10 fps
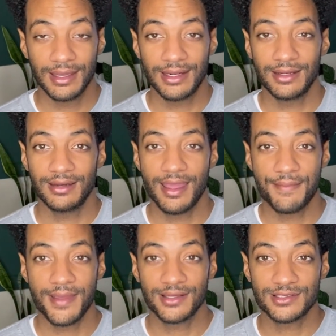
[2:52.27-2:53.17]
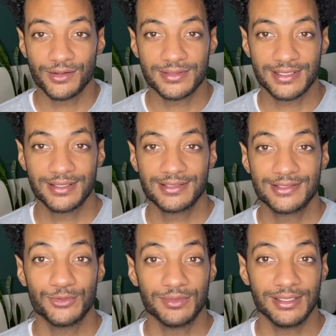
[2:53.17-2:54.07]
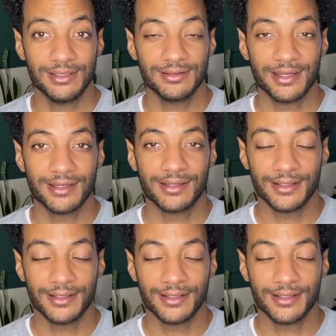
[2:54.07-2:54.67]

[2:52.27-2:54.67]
and it makes no sense to me, like,